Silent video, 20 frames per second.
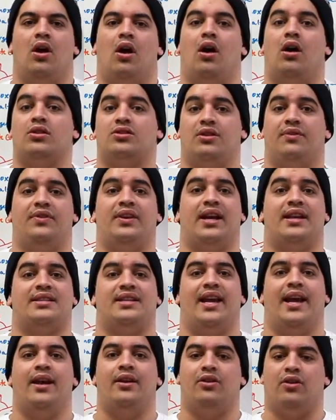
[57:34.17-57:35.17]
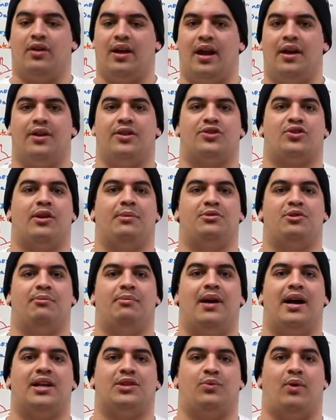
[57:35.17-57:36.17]
Also, if you guys can, go down in the description
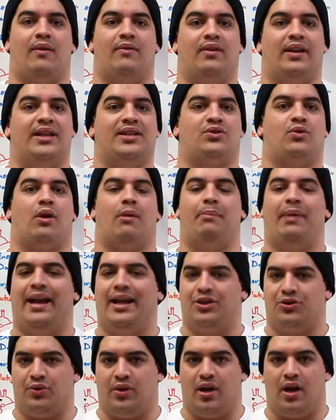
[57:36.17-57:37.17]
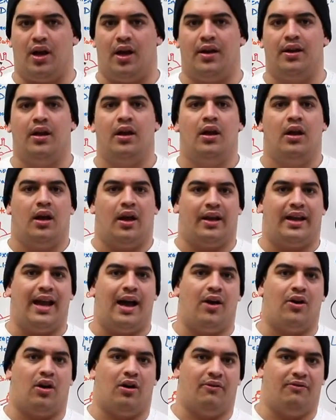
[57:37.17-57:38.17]
box. We'll have links to our Patreon
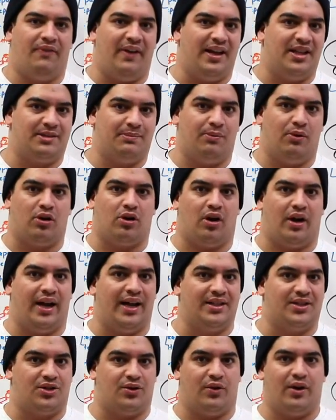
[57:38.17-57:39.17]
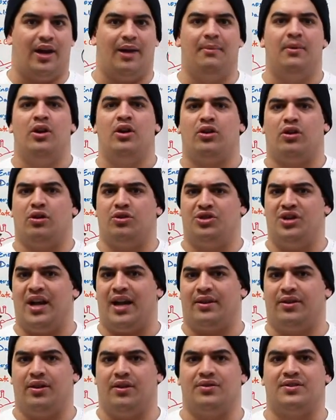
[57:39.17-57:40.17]
account, our Facebook, our Instagram. Go
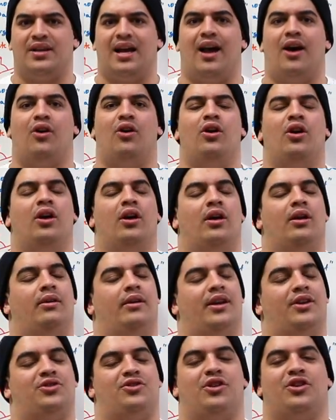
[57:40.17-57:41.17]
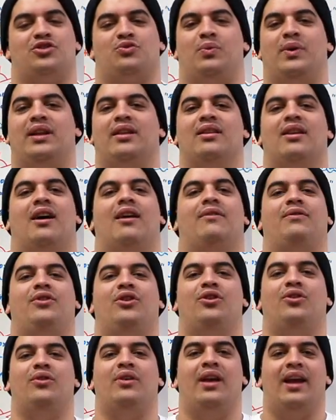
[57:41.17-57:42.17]
check those out. Ninja Nerds, we love
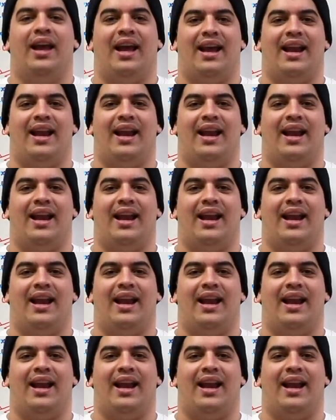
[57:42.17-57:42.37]
you.